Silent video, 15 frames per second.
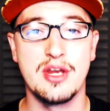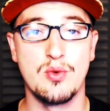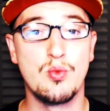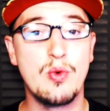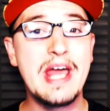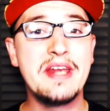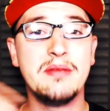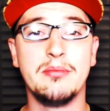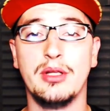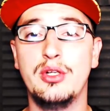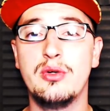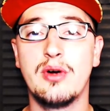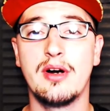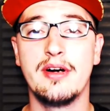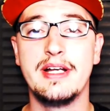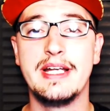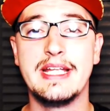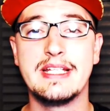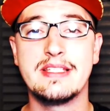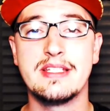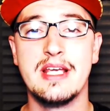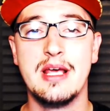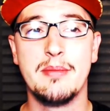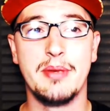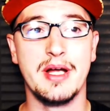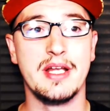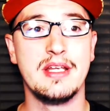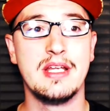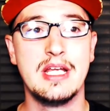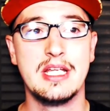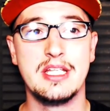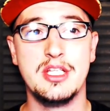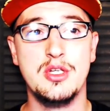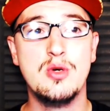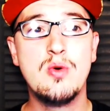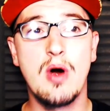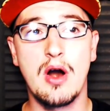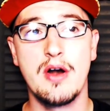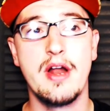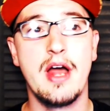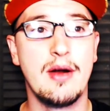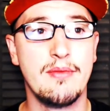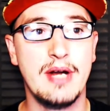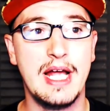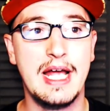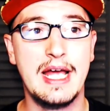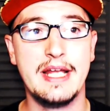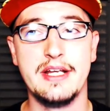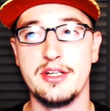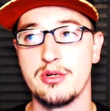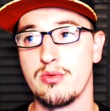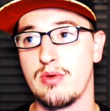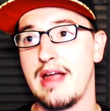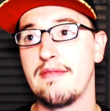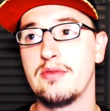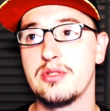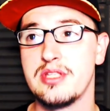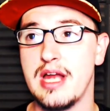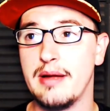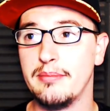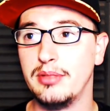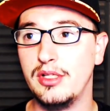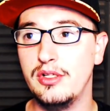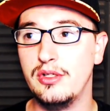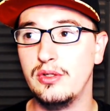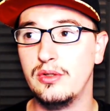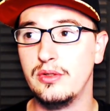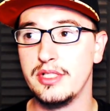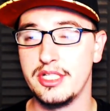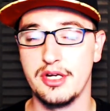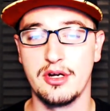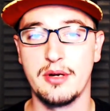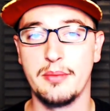and Red and Blue are in it, but you are not Red and your rival's not Blue. You're